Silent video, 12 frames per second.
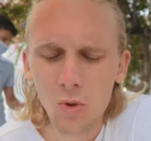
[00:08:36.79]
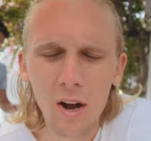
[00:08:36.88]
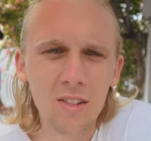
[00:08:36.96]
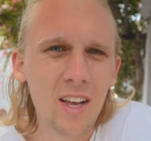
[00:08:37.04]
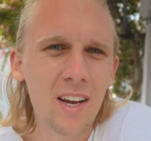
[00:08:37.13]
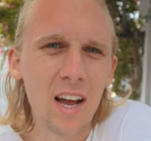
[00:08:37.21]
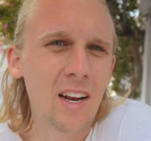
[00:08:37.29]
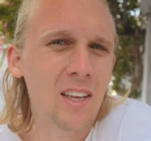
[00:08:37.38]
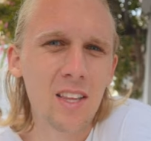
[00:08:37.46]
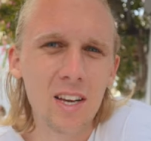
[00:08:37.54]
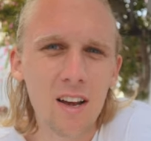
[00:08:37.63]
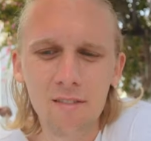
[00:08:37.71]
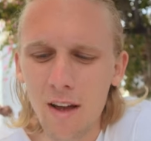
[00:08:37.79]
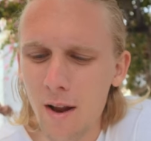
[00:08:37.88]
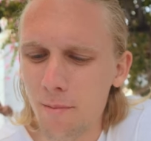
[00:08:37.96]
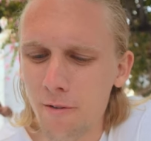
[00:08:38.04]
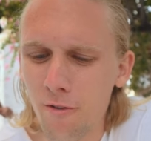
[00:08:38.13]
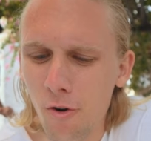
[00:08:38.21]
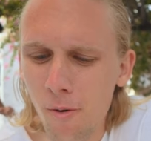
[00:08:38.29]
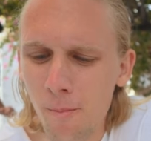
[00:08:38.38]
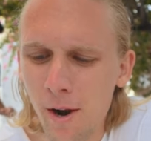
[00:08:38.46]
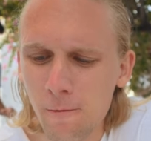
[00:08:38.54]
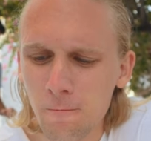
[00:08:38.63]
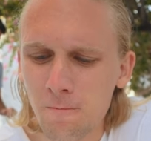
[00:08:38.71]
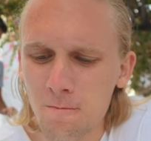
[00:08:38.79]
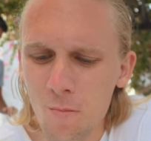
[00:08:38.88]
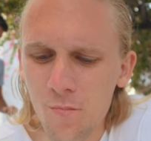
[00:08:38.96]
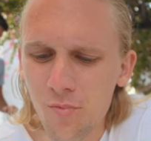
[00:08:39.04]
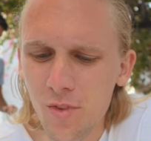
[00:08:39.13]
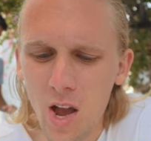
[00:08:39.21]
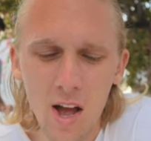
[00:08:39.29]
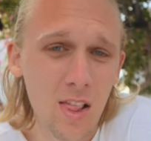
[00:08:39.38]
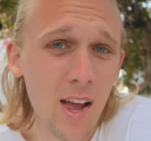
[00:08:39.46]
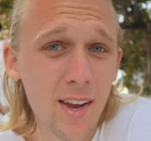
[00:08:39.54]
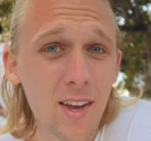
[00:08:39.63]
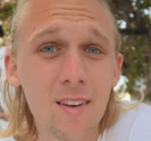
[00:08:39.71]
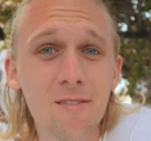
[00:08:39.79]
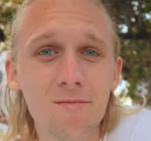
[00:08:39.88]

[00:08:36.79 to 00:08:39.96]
Unlike anything I've had before, but I like it.